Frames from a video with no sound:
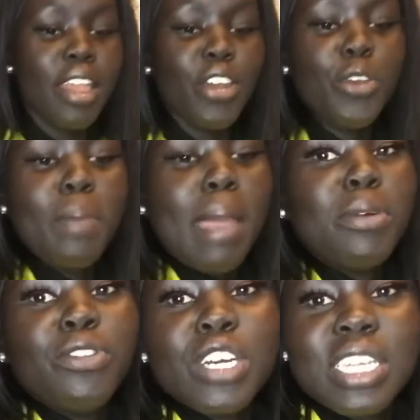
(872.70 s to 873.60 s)
Another
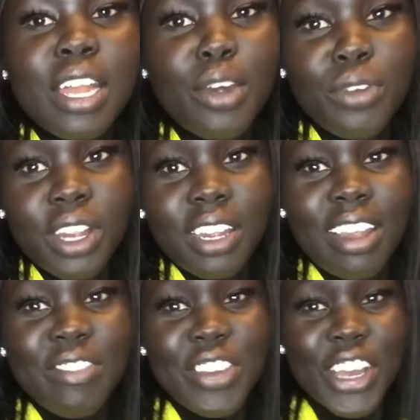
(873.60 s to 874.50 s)
Bible verse that I really
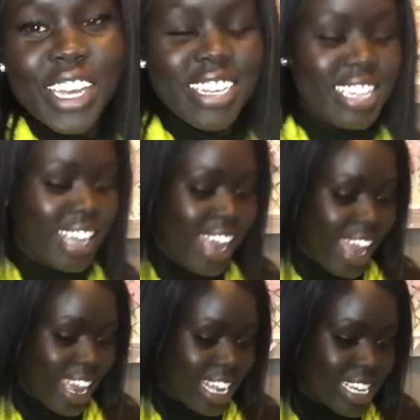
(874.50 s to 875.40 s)
love, you guys,
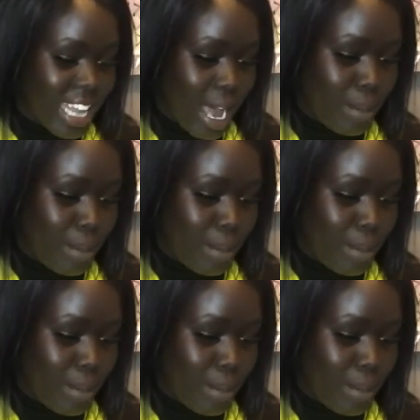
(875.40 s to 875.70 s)
is